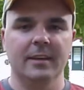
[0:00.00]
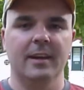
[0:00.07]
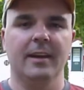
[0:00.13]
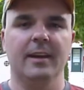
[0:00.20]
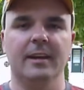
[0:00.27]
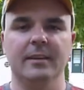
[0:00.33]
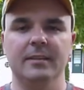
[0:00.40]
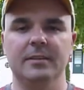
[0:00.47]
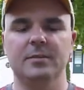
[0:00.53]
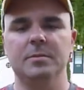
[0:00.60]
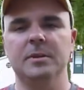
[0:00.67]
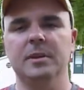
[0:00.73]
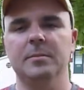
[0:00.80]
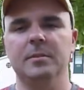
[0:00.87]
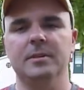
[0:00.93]
and this
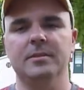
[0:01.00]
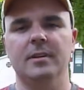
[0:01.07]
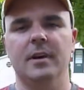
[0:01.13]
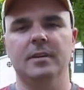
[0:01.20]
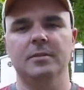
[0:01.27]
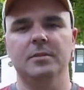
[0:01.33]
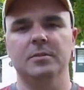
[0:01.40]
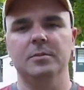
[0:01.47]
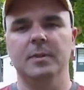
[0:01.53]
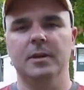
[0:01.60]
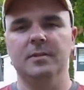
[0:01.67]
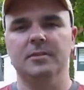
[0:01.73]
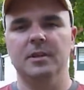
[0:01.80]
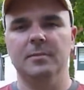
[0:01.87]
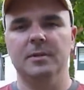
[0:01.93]
week I'm going to talk to you
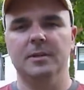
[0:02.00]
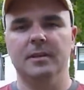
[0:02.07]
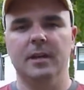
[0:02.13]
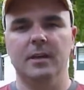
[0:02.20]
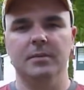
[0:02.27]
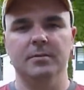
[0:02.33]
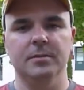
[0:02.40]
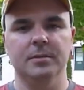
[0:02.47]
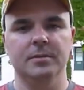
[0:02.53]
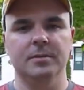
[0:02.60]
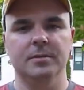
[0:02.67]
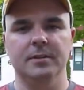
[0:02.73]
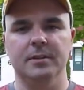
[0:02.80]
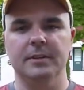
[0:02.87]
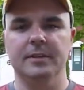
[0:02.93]
about something
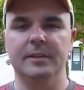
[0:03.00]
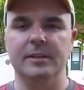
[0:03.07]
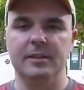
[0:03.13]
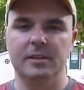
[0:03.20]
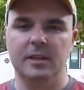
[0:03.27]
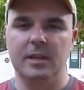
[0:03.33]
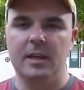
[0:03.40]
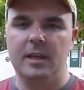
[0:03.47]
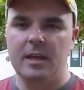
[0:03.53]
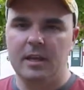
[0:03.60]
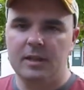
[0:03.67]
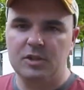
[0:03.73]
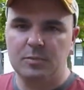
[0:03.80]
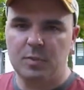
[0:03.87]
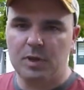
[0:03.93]
controversial in
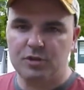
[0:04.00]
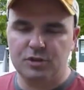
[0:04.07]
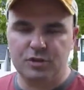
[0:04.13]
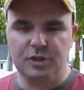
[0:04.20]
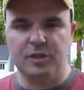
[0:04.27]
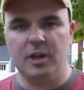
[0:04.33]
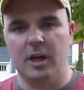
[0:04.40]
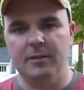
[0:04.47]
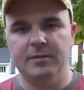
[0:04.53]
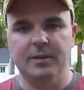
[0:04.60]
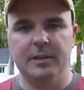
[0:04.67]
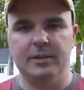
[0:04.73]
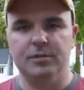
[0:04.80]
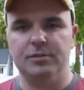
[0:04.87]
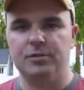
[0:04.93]
the specialty
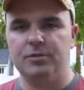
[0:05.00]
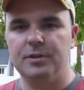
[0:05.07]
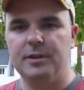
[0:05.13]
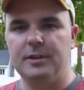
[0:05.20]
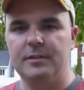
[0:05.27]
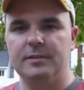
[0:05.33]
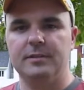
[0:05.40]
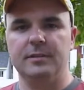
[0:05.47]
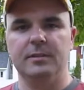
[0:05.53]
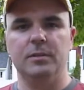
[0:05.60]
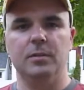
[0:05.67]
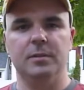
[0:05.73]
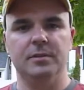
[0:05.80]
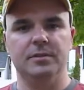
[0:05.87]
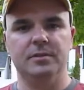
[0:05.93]
coffee industry. It's
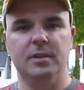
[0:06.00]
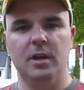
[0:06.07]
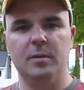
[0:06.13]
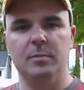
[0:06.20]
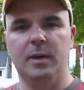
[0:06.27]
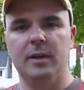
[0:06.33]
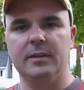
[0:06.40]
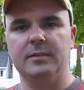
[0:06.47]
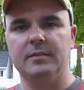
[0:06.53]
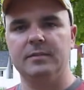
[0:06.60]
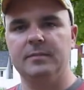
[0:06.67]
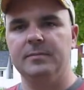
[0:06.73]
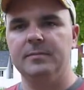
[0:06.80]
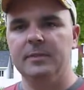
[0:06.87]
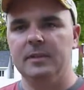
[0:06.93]
known as Starbucks.
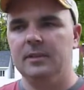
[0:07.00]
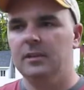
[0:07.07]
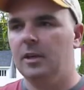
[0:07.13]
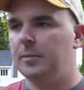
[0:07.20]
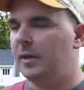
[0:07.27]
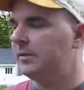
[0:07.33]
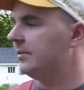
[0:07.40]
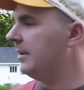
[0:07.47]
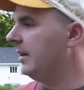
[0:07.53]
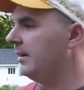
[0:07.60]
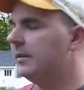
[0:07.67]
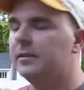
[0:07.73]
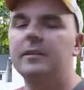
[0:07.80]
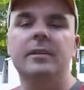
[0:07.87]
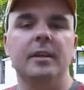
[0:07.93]
Now, I'm outside
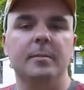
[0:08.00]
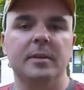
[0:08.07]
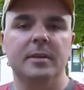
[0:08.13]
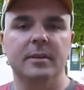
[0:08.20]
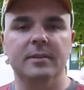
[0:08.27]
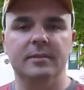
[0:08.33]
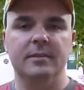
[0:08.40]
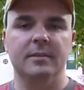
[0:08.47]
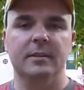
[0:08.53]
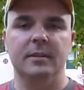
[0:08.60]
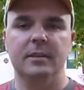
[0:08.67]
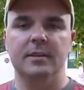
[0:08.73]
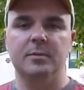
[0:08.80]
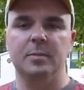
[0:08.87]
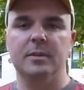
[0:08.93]
here today because
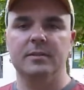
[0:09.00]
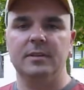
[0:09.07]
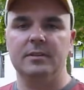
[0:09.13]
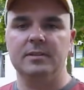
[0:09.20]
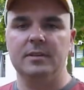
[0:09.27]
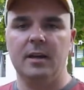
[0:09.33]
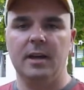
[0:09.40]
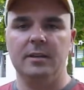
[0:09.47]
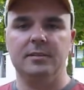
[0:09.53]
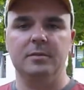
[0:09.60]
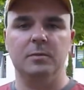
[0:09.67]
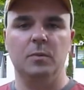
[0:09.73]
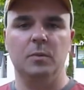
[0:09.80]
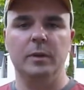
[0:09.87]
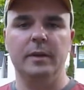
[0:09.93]
it's been such an
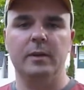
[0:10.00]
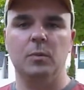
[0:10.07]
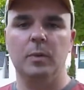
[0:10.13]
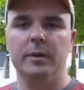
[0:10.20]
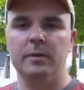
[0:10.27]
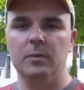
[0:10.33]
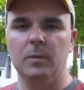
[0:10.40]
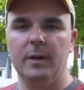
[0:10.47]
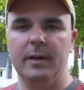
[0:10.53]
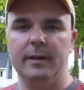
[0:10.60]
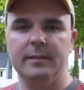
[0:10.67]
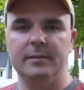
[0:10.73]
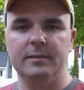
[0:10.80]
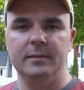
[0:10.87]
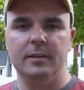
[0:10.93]
awesome week
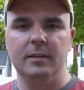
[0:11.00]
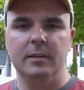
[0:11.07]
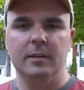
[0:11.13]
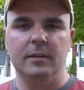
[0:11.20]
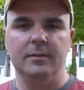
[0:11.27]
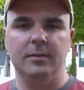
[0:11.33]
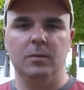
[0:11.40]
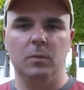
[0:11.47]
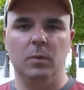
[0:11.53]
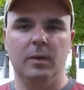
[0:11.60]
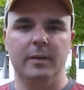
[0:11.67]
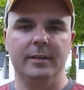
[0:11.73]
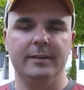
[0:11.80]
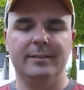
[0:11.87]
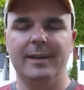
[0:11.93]
weather-wise. For
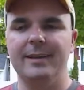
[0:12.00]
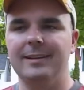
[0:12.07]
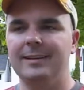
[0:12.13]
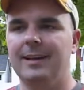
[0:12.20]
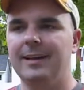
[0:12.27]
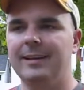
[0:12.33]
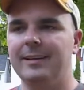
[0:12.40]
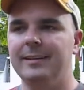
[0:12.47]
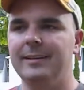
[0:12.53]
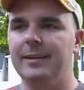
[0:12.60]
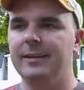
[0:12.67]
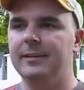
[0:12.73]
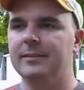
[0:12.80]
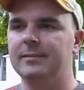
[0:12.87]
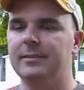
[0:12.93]
one, it's 8 o'clock at
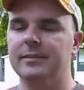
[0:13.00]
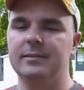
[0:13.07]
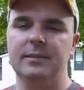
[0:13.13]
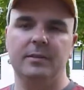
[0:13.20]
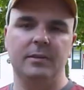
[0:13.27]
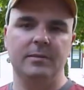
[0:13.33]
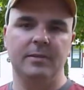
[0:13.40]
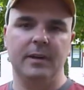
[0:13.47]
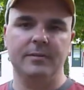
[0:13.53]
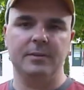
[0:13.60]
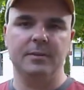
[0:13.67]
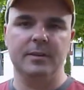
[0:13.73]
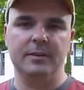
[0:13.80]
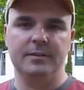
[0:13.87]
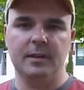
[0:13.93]
night. It's still 75
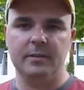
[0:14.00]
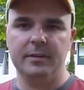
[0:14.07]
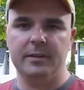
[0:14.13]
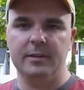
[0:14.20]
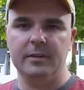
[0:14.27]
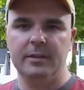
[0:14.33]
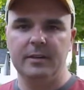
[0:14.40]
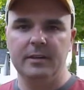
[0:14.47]
degrees out here,